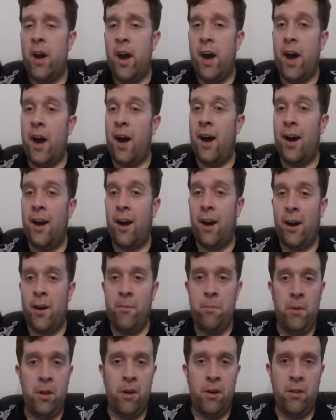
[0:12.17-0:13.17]
Uh,
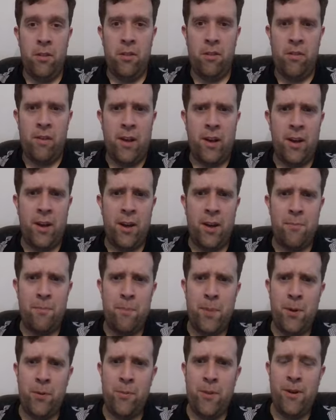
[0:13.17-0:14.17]
I'm another setter,
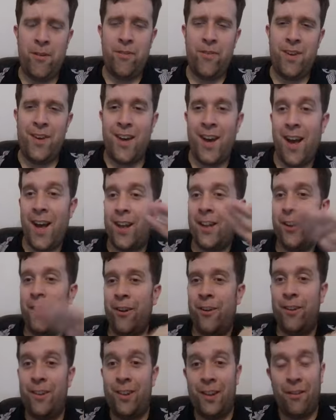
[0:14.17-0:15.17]
Bill Murphy.
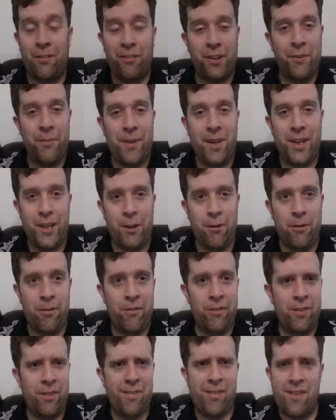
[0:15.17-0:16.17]
Hello, lovely to meet you if
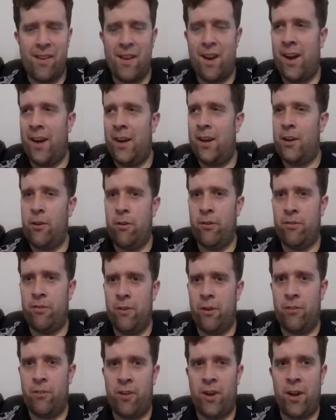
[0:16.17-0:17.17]
it's uh, your
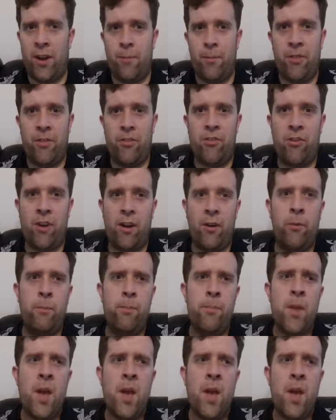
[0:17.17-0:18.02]
first time on the channel.